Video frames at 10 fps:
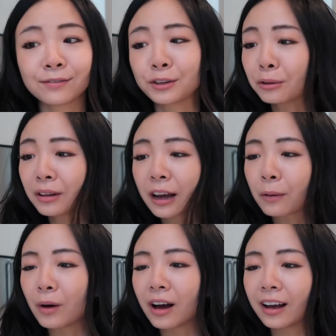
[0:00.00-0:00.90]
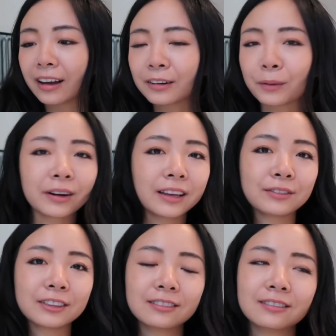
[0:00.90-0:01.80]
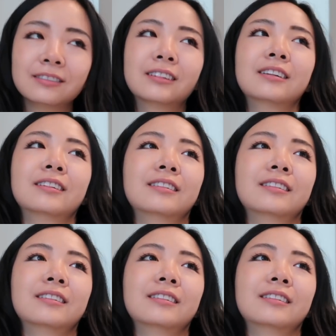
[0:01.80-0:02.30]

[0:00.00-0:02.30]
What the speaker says: if you like wine or even